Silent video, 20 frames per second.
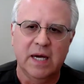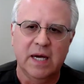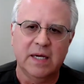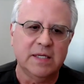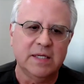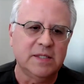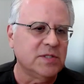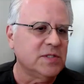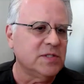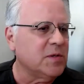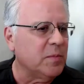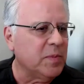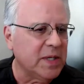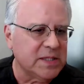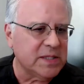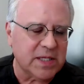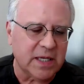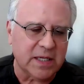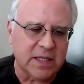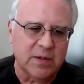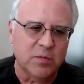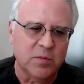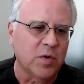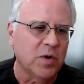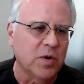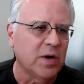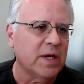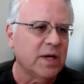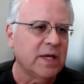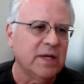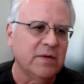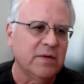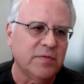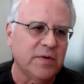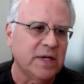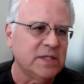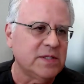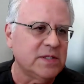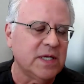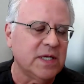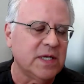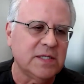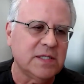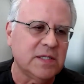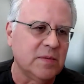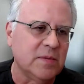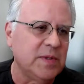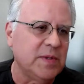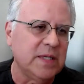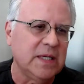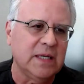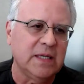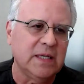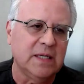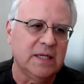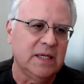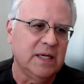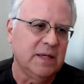Is this a place I can work? If I say something,